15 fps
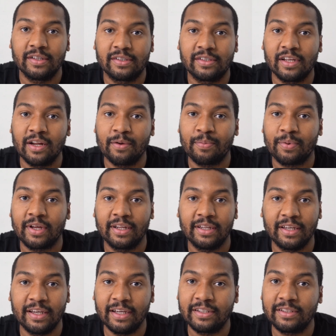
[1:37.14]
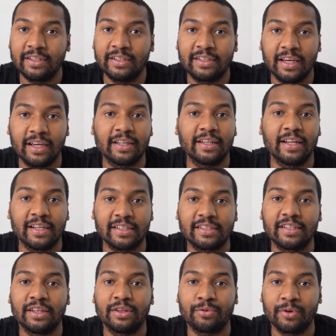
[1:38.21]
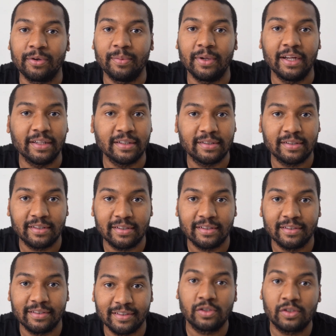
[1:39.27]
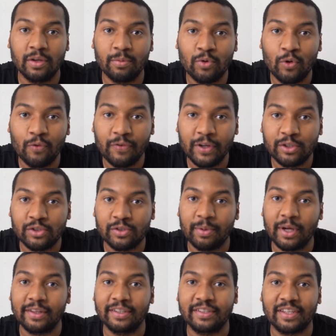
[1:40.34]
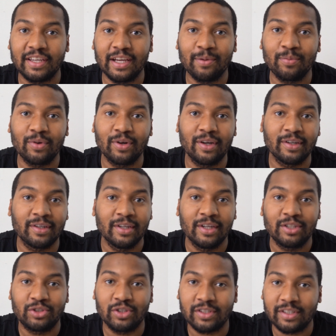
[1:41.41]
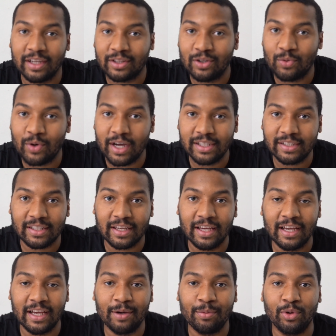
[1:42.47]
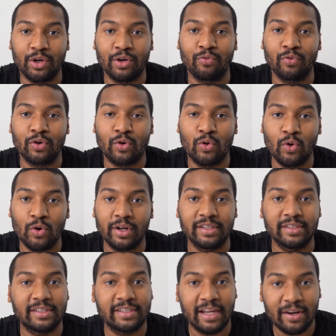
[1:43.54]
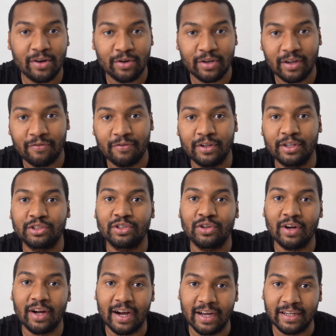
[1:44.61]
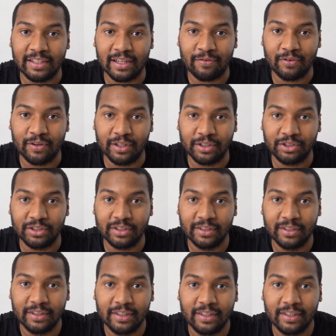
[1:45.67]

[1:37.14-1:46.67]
Setup can easily take less than 3 minutes. Some cool features about this camera: just like the Wyze Cam, you can record in standard definition or high definition.